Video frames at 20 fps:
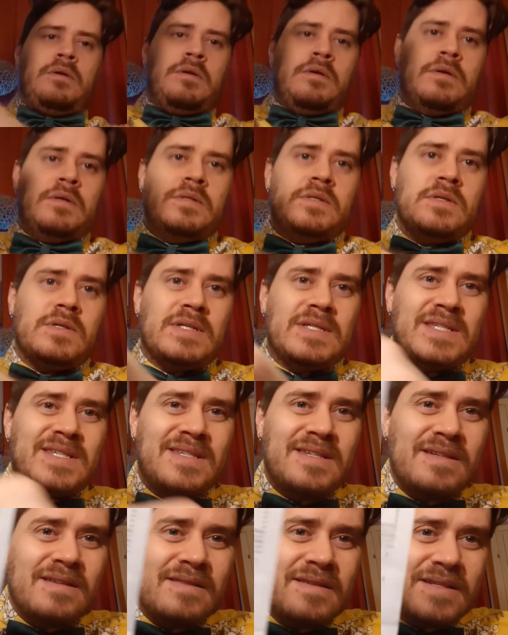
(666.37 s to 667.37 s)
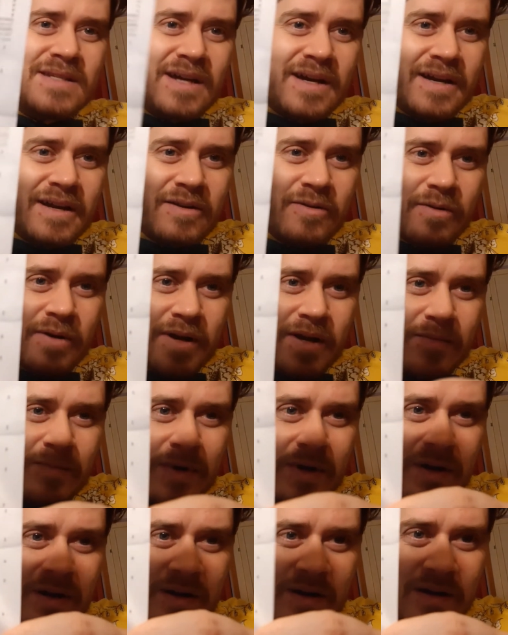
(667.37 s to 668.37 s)
as you can see in the
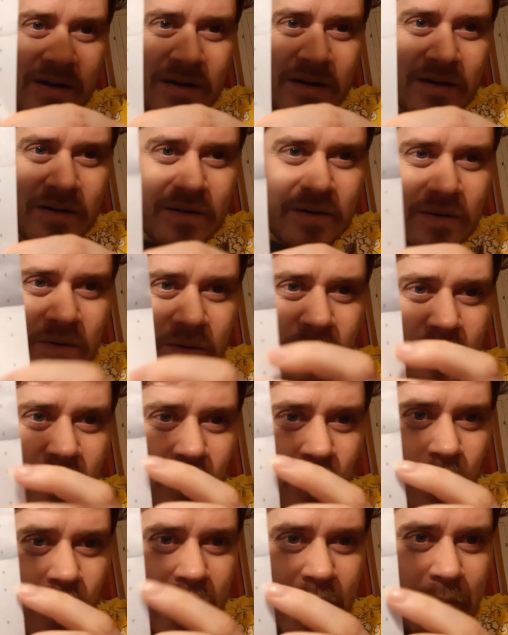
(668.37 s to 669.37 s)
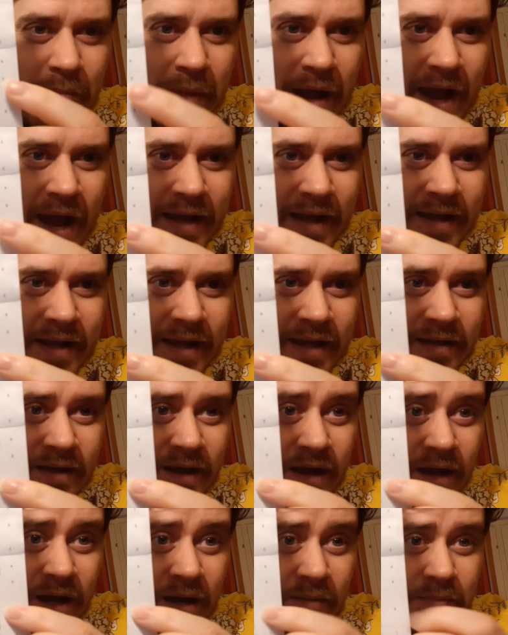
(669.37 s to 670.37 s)
diagram, way back and
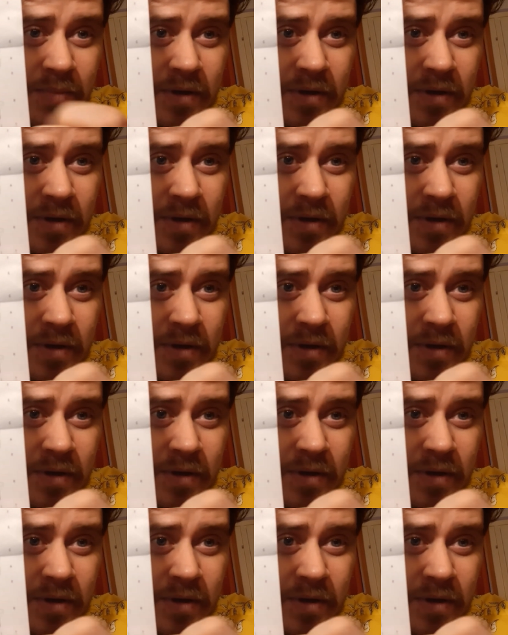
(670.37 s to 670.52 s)
up.